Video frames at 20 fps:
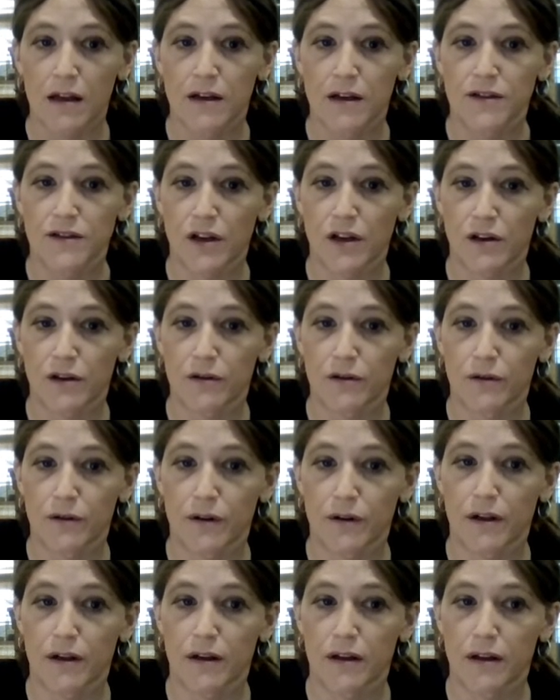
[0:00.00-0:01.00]

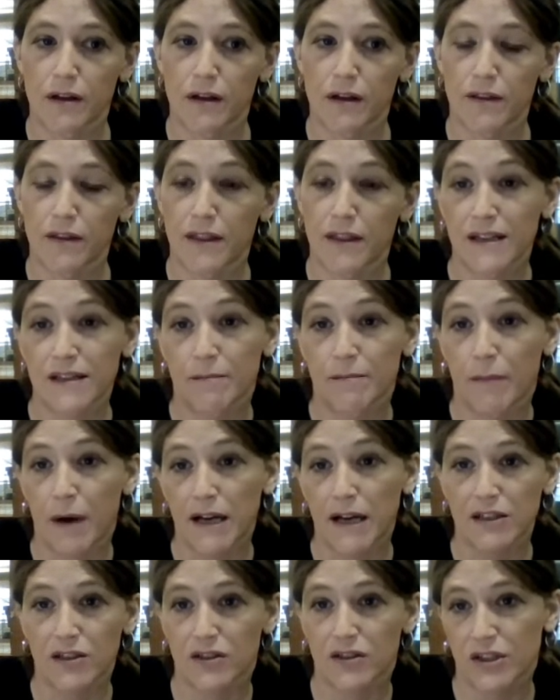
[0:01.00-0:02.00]
So this
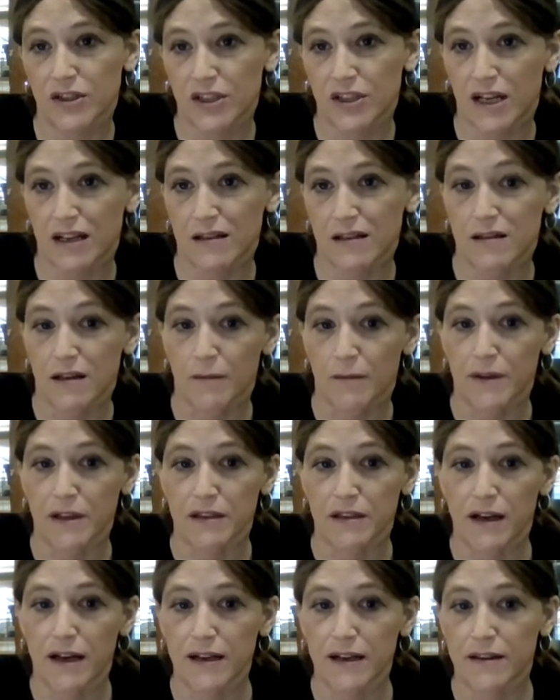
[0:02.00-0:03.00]
might suggest something
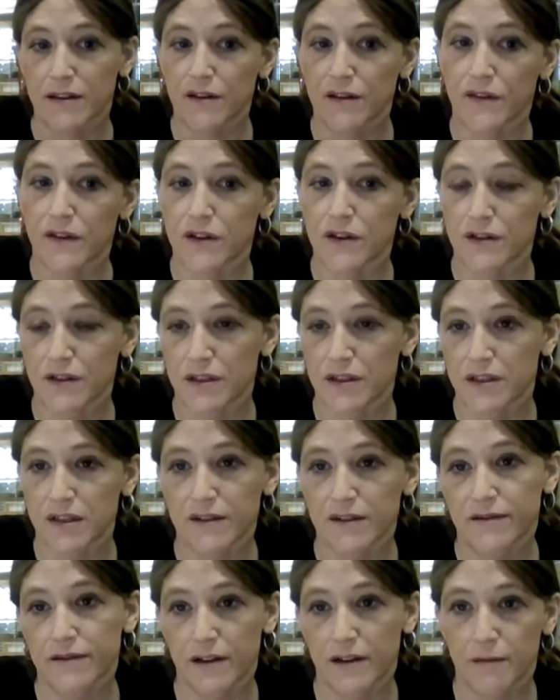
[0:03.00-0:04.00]
like that there's a
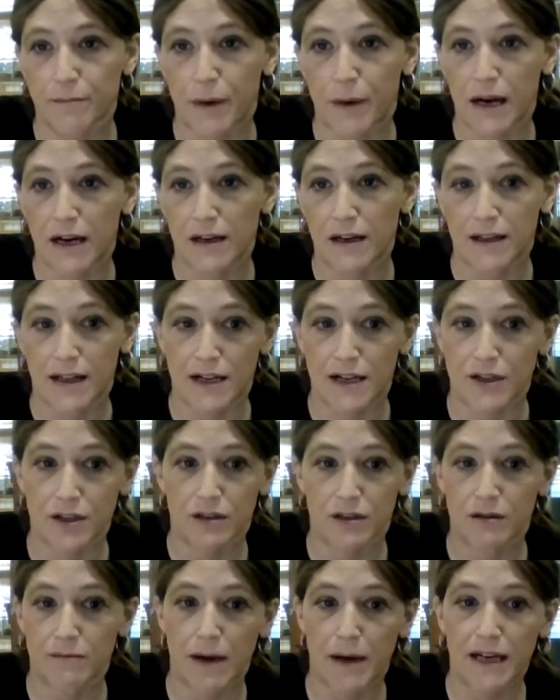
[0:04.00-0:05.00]
different
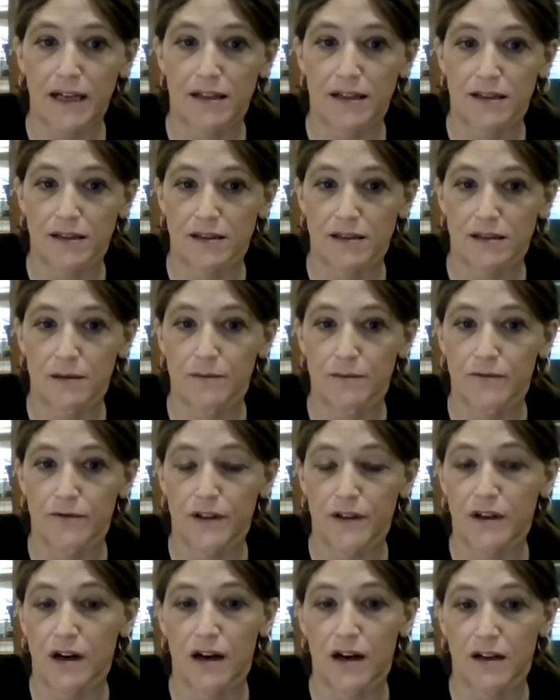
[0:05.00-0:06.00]
biological mechanism
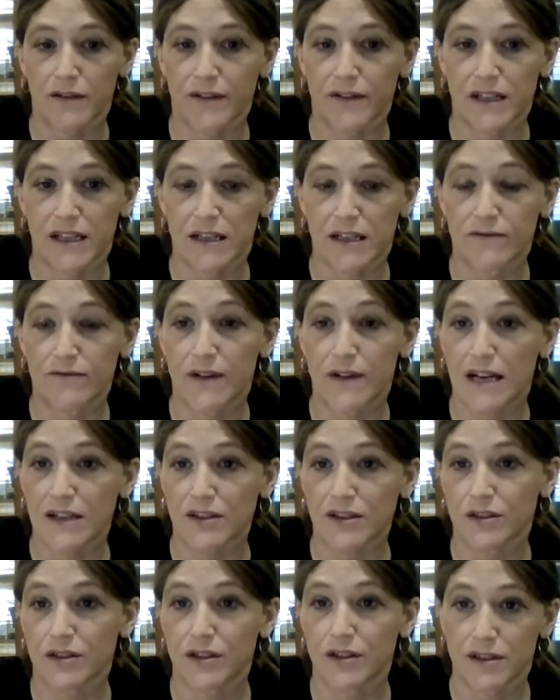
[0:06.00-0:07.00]
for
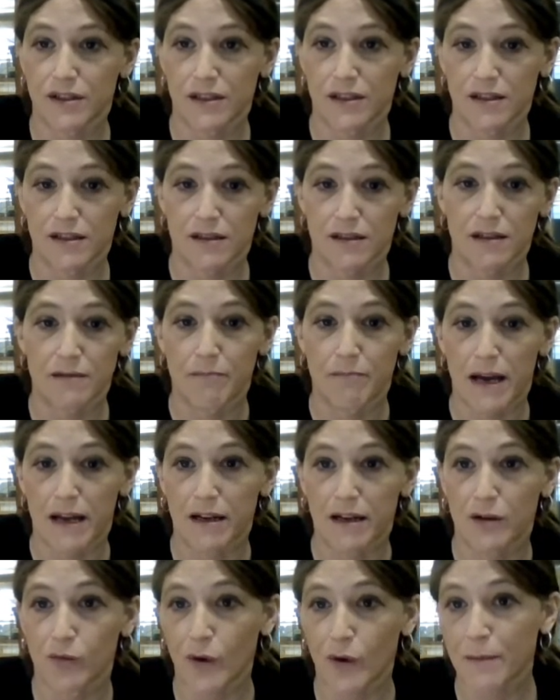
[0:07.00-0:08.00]
cardiovascular disease in men
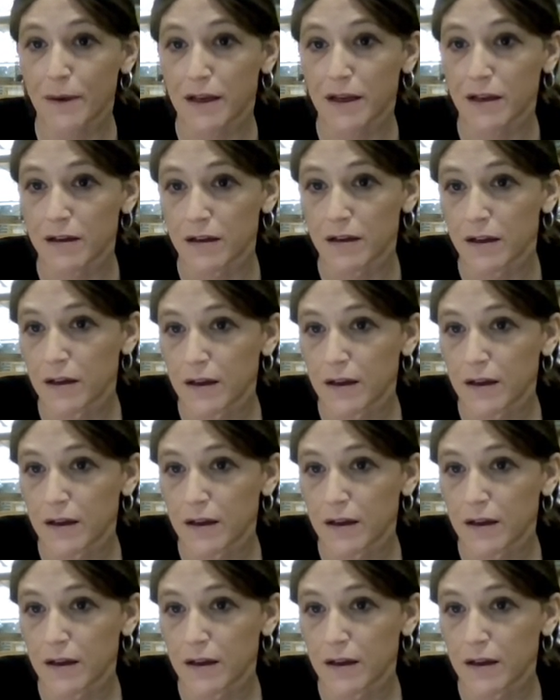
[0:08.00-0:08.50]
and women.